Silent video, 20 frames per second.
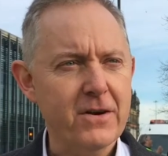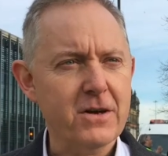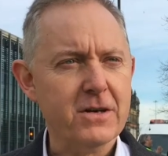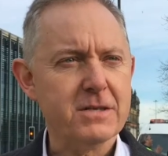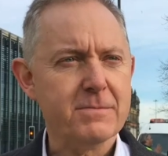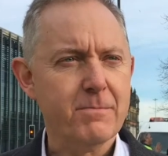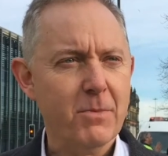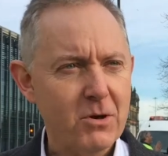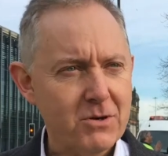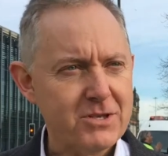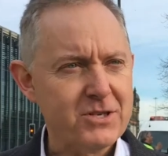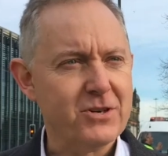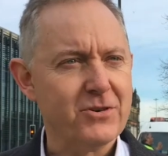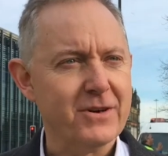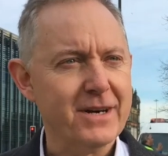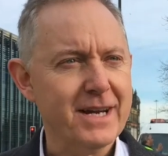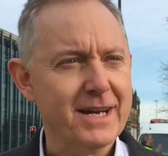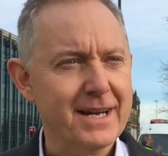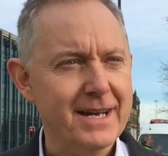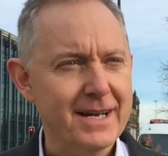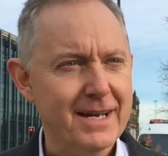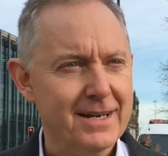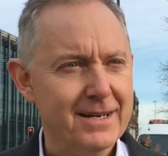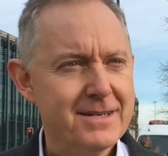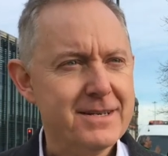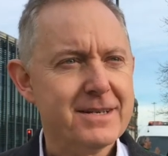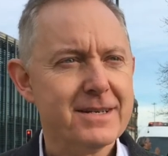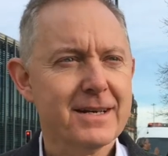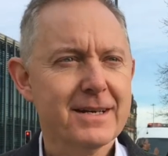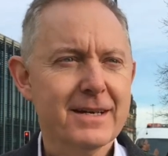first moss tree in
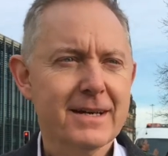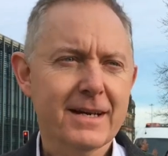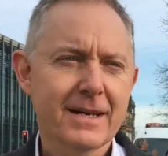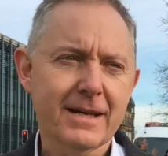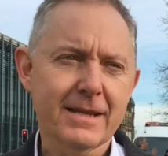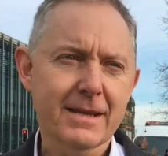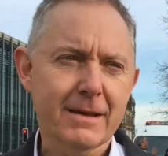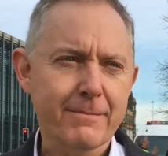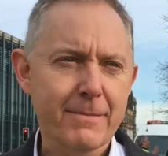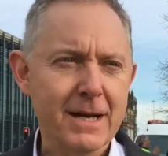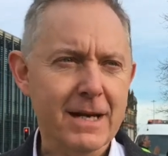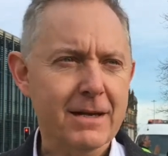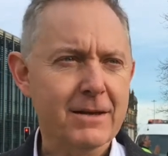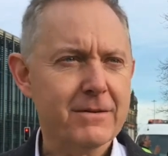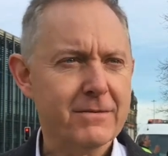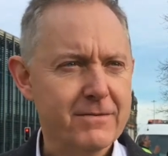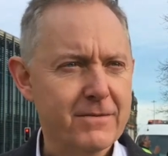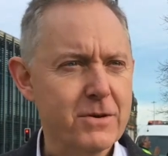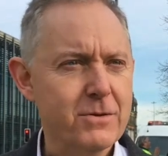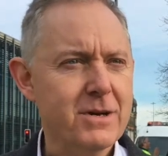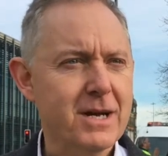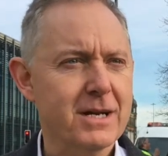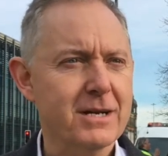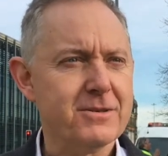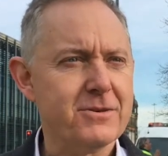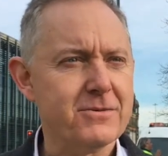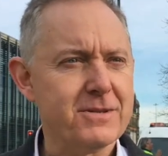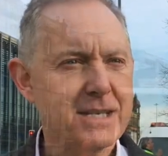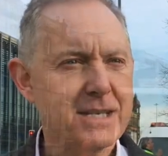England in the middle of Newcastle